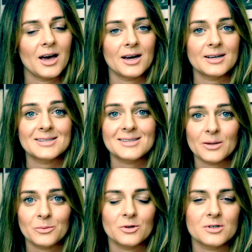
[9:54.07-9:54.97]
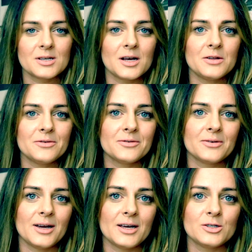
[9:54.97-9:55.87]
Accept
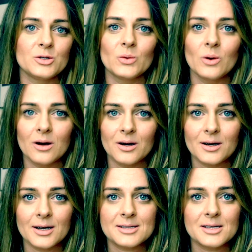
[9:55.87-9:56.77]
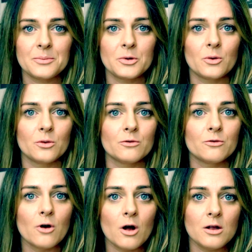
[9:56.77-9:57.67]
yourself as you are, accept your own
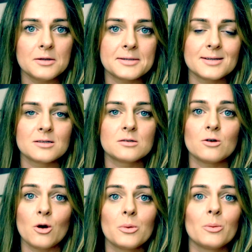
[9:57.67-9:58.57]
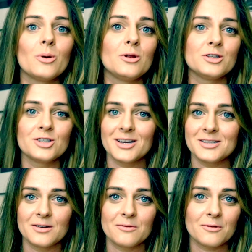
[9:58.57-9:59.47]
faults, and stop
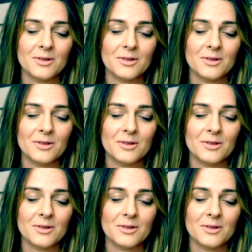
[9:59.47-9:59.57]
apologizing for